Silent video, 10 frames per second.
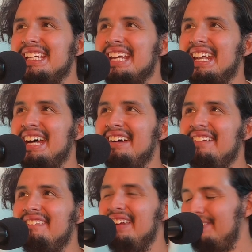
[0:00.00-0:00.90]
And I
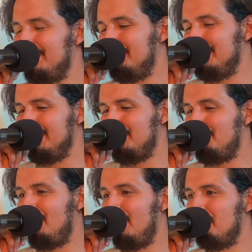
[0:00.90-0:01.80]
remember when the
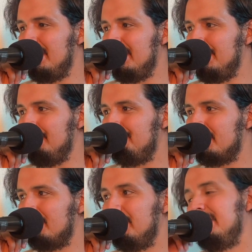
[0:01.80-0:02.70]
part
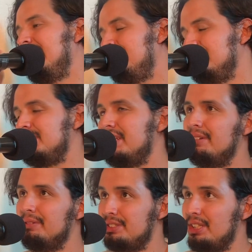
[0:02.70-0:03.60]
when
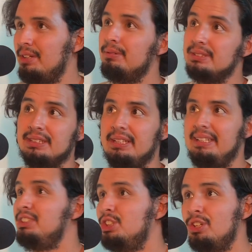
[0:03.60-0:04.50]
General was
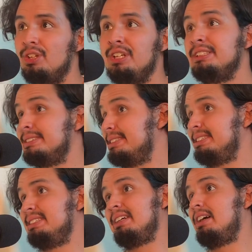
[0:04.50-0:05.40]
injured, he's
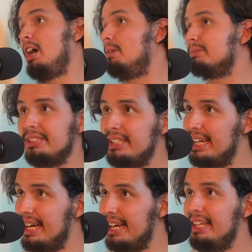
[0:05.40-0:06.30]
almost gonna
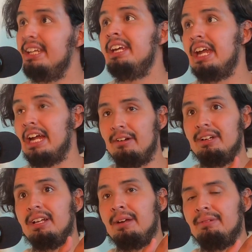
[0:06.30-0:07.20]
die.
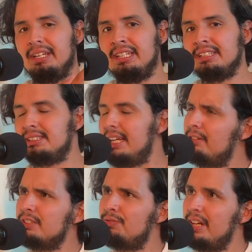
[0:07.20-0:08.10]

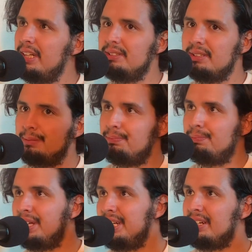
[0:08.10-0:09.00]
Aaron's friend, the
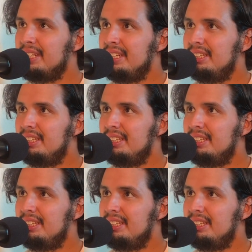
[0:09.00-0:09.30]
blonde hair kid.